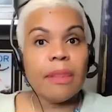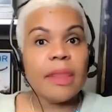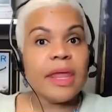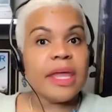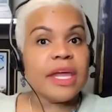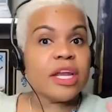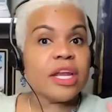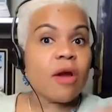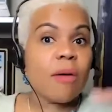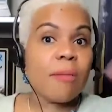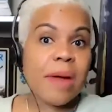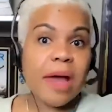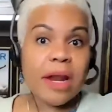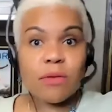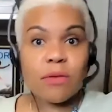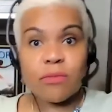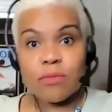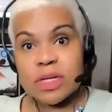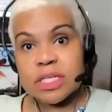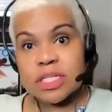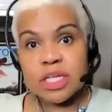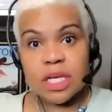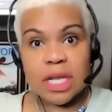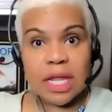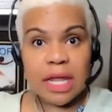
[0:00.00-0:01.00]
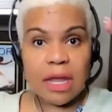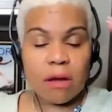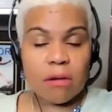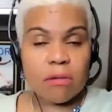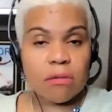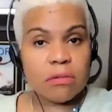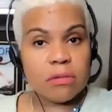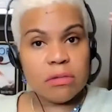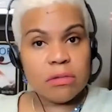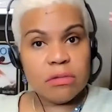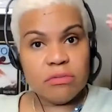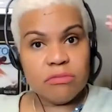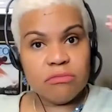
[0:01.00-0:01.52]
It don't matter which account
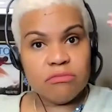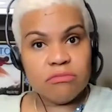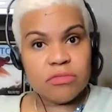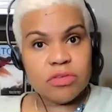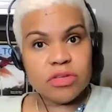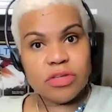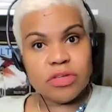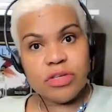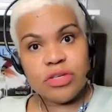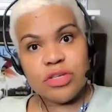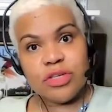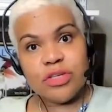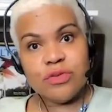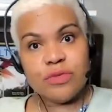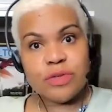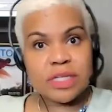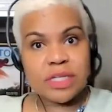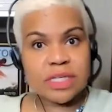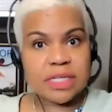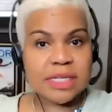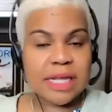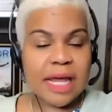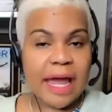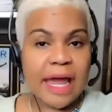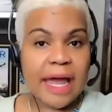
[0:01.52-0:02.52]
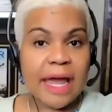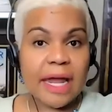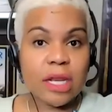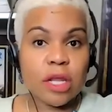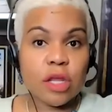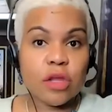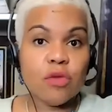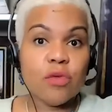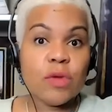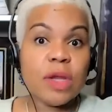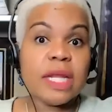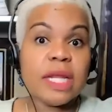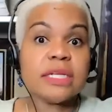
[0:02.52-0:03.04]
you decide.
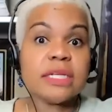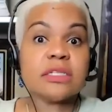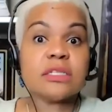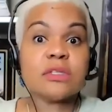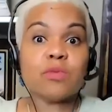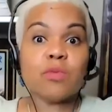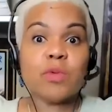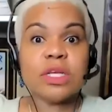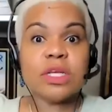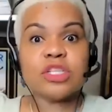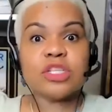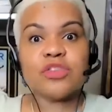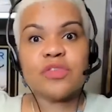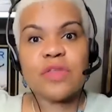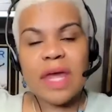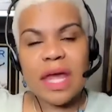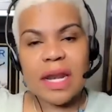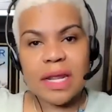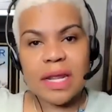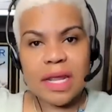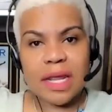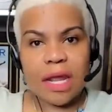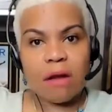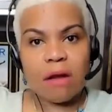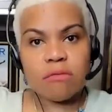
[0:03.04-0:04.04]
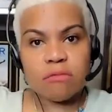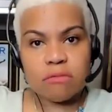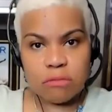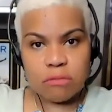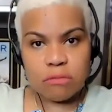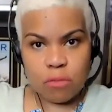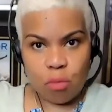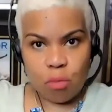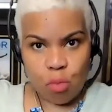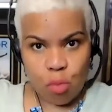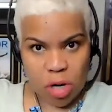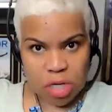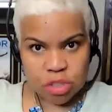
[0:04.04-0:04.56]
You can switch that account
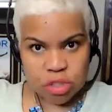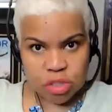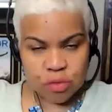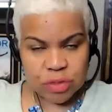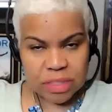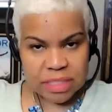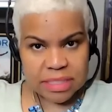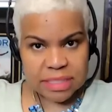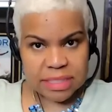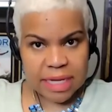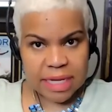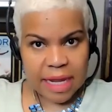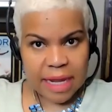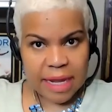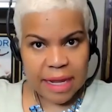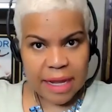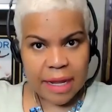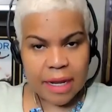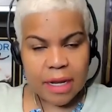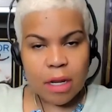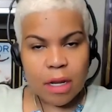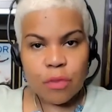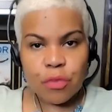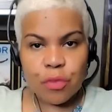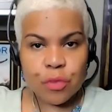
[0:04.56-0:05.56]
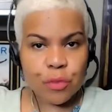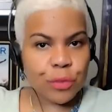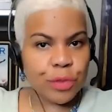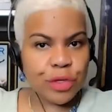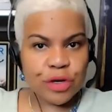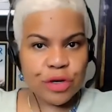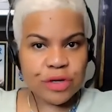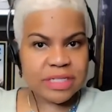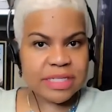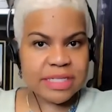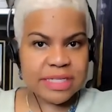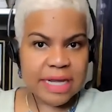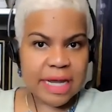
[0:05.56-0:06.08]
once you decide through
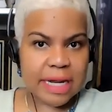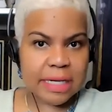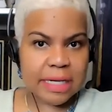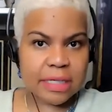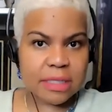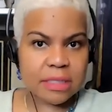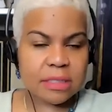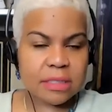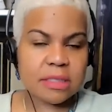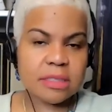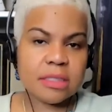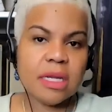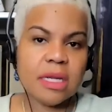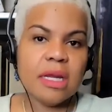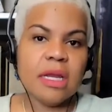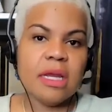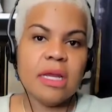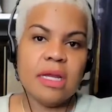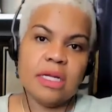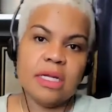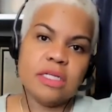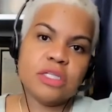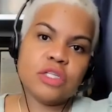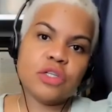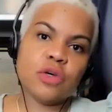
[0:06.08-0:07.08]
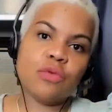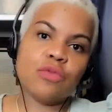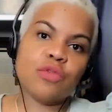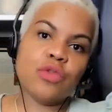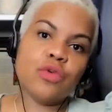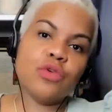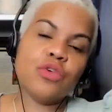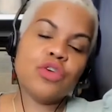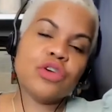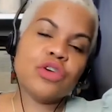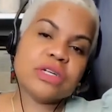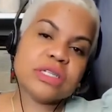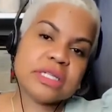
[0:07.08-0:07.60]
your settings. So mm-hmm.
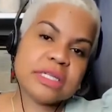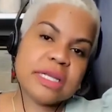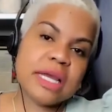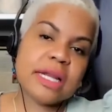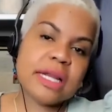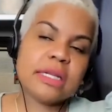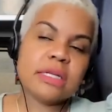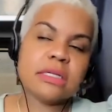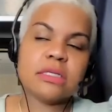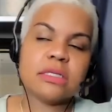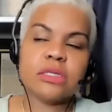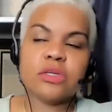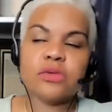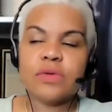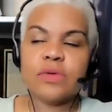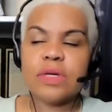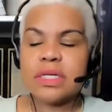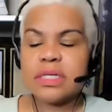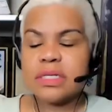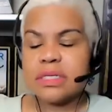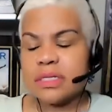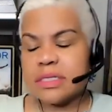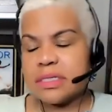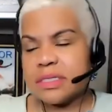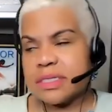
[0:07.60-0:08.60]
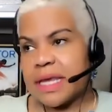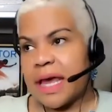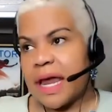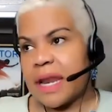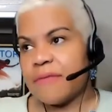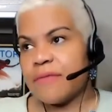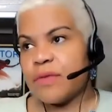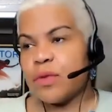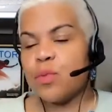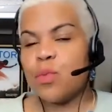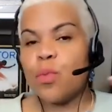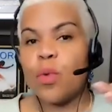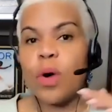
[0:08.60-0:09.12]
through your settings, you get to decide if
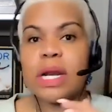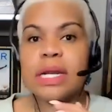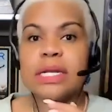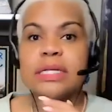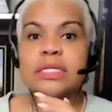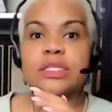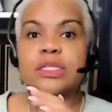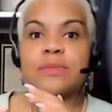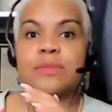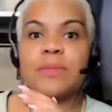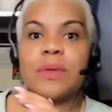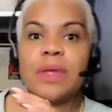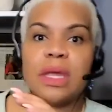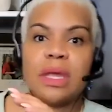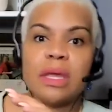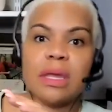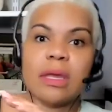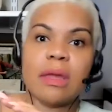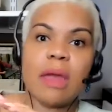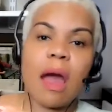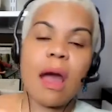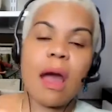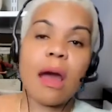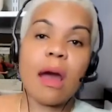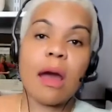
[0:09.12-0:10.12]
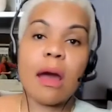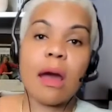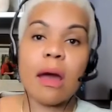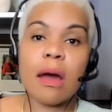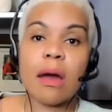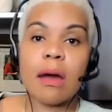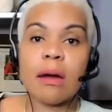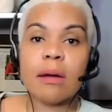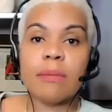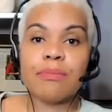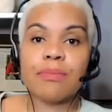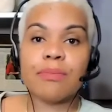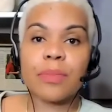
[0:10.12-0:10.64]
you want it to be
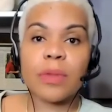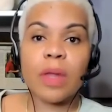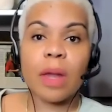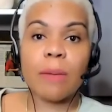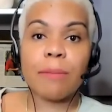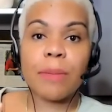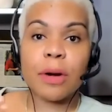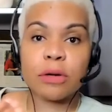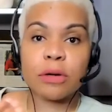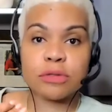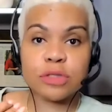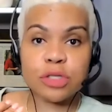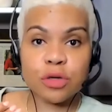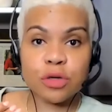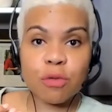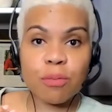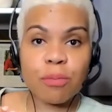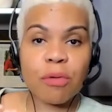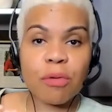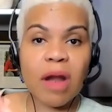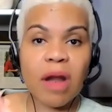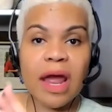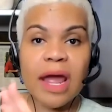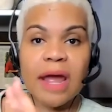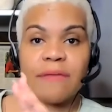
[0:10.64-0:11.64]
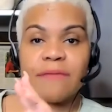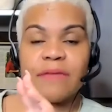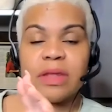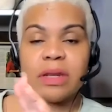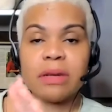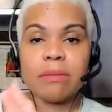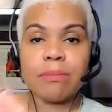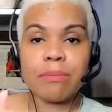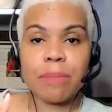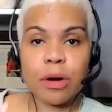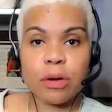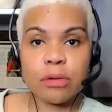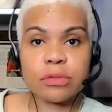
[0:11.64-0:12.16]
um, personal, private,
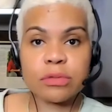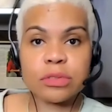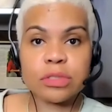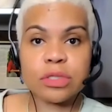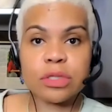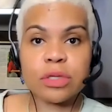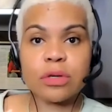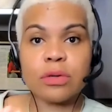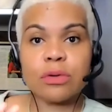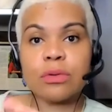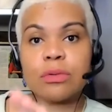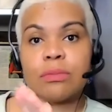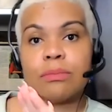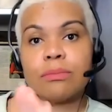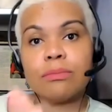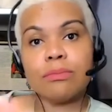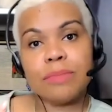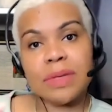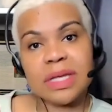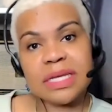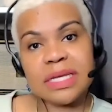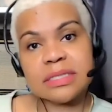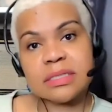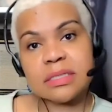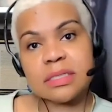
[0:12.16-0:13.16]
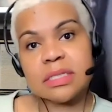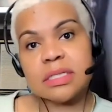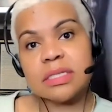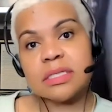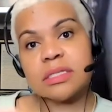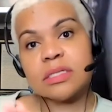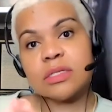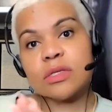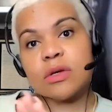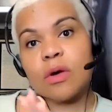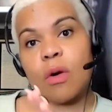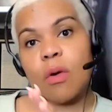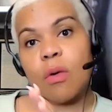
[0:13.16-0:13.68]
personal,
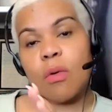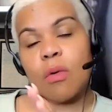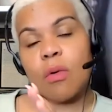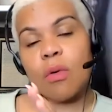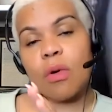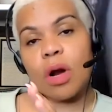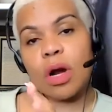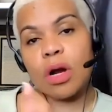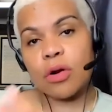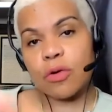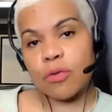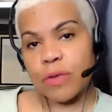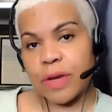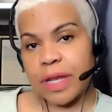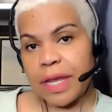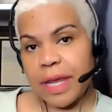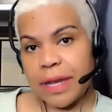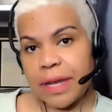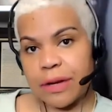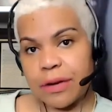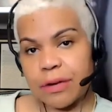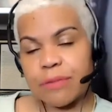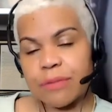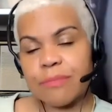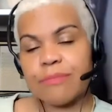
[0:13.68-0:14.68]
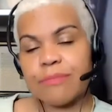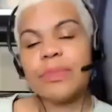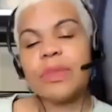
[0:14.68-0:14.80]
business, or mm-hmm. creative.